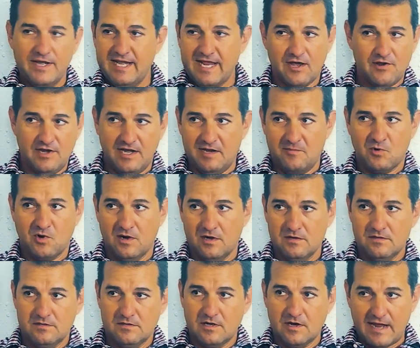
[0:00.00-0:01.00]
down anymore.
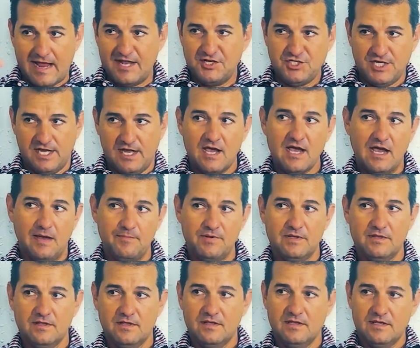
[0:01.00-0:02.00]
They're edging up.
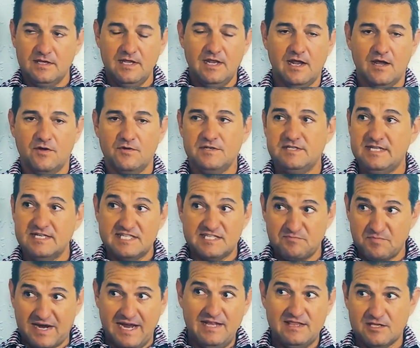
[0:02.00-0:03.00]
Yeah. You know,
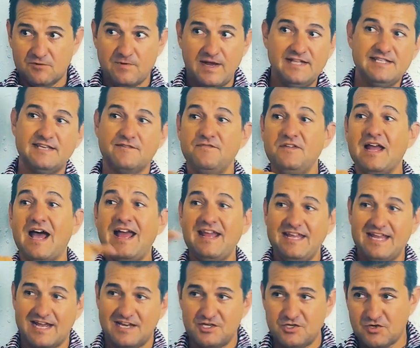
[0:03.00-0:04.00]
despite the rates have not
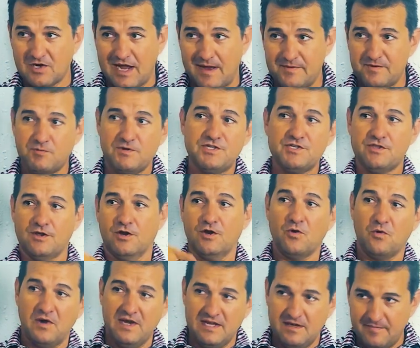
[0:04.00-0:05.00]
yet dropped, which they're
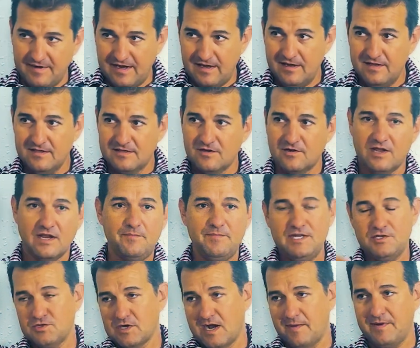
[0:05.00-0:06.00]
going to be. They're going to be
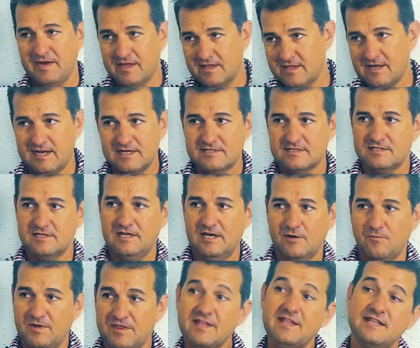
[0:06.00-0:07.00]
dropping in the next, you know,
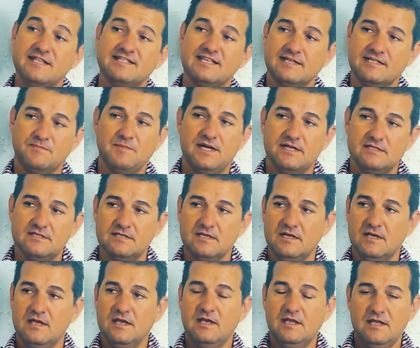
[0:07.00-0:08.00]
within 6 months.
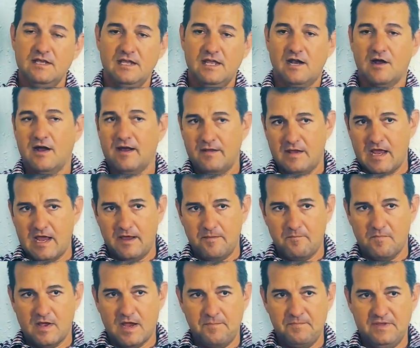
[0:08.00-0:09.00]
Yeah. You know,
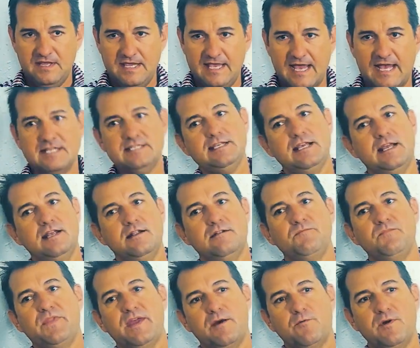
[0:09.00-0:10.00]
I'm guessing
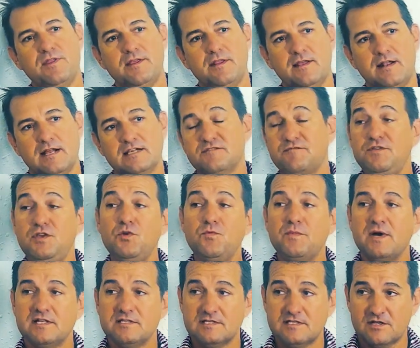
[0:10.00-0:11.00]
that within the next few
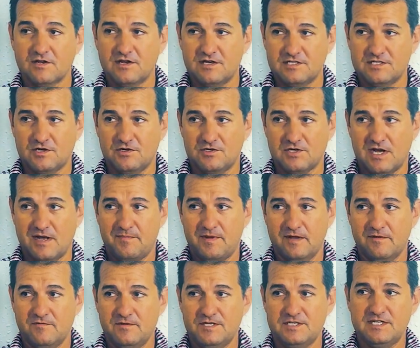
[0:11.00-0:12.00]
months they're going to start
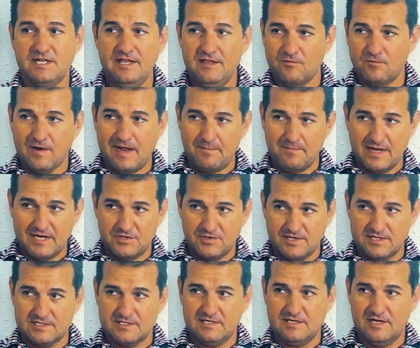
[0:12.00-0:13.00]
dropping. We just need the right
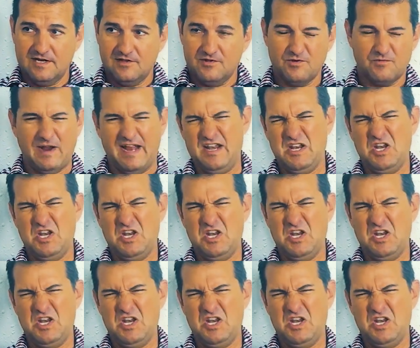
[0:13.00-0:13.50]
metrics, you know, the right